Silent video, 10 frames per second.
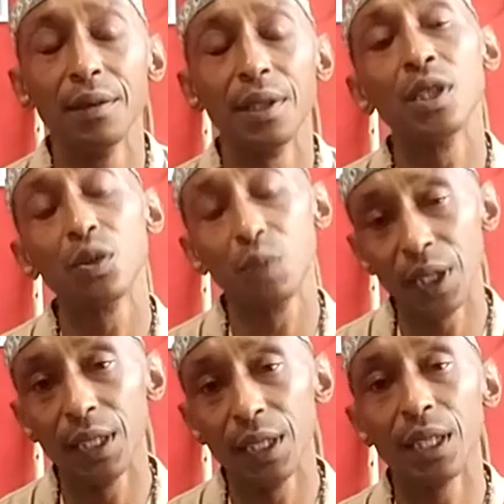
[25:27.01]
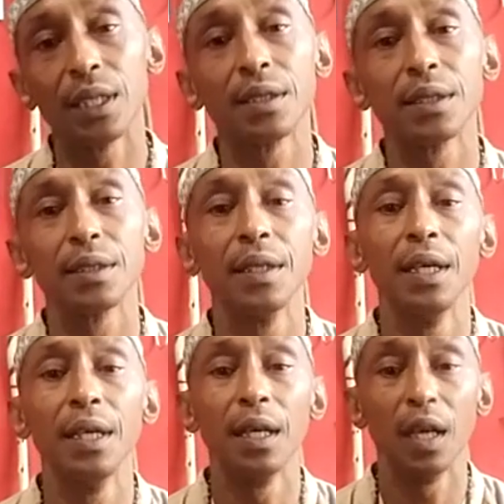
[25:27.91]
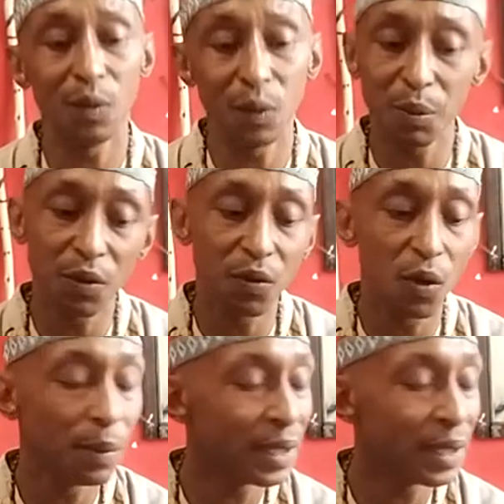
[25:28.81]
yes, we get dressed, and we perform